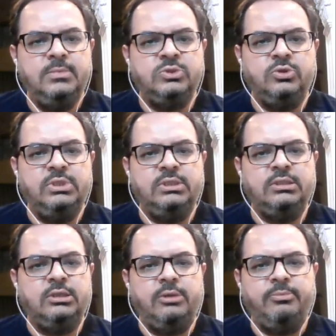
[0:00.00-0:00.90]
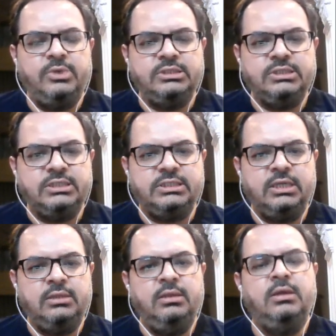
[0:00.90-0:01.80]
So the compilation is
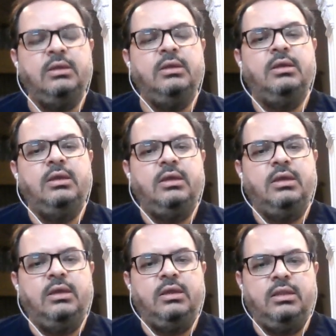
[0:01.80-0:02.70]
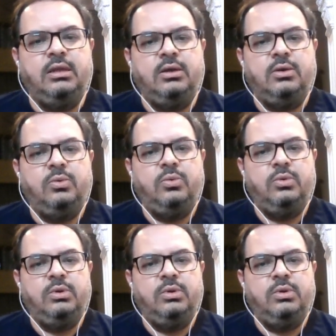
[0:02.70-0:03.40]
done. And now,